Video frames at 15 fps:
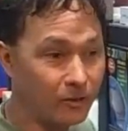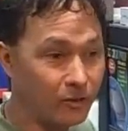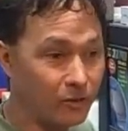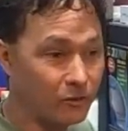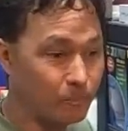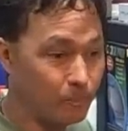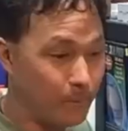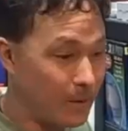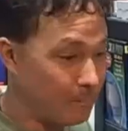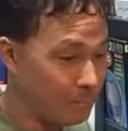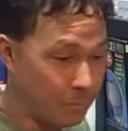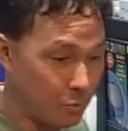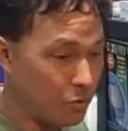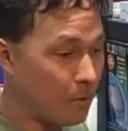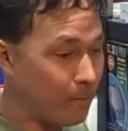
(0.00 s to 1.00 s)
I'll just
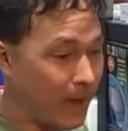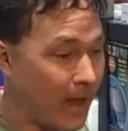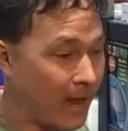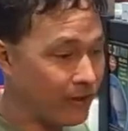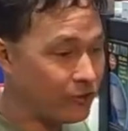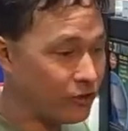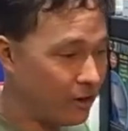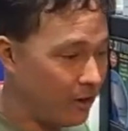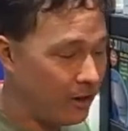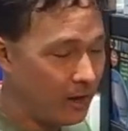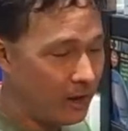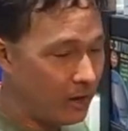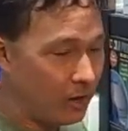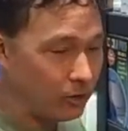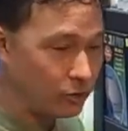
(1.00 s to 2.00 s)
brew a batch
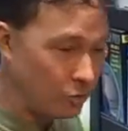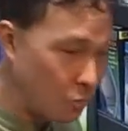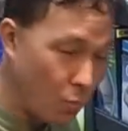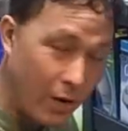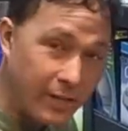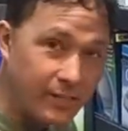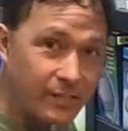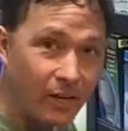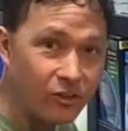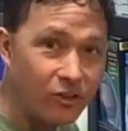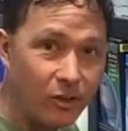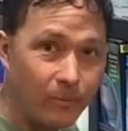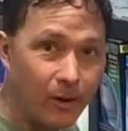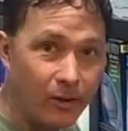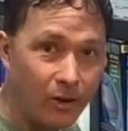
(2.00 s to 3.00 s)
and I'll do one
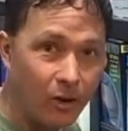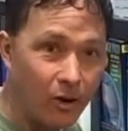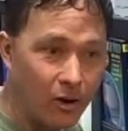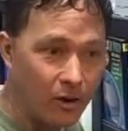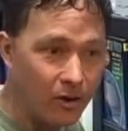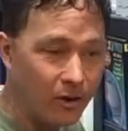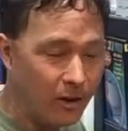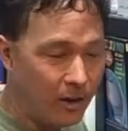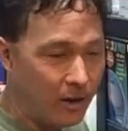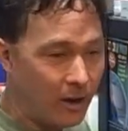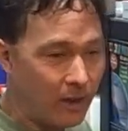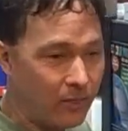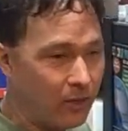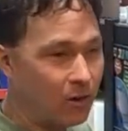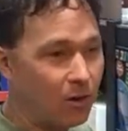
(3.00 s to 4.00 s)
section of my yard,
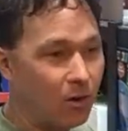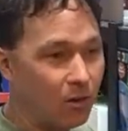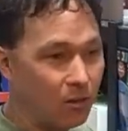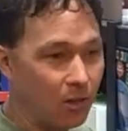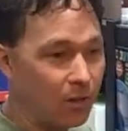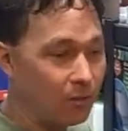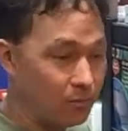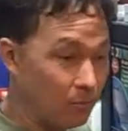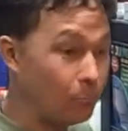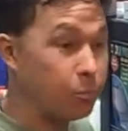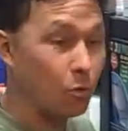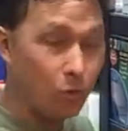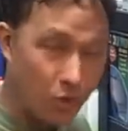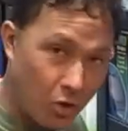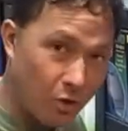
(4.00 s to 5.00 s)
and then I'll like
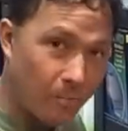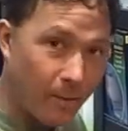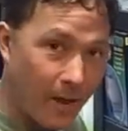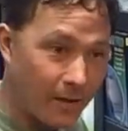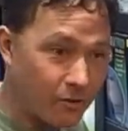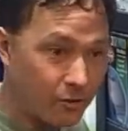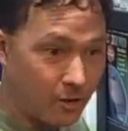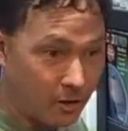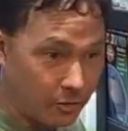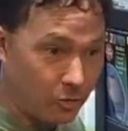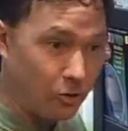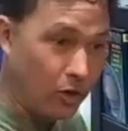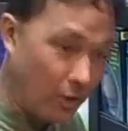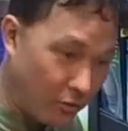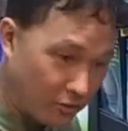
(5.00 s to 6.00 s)
brew another batch, and then I'll
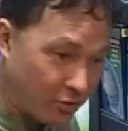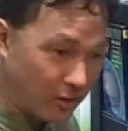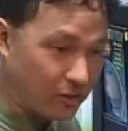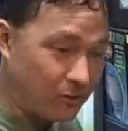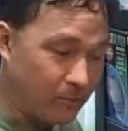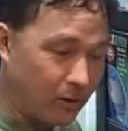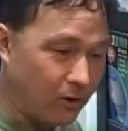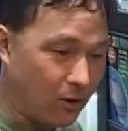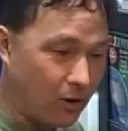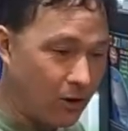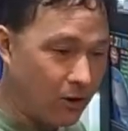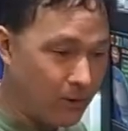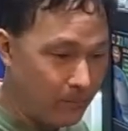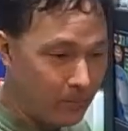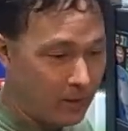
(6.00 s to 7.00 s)
do another section of my
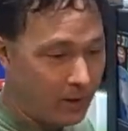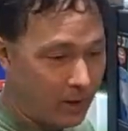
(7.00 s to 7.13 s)
yard,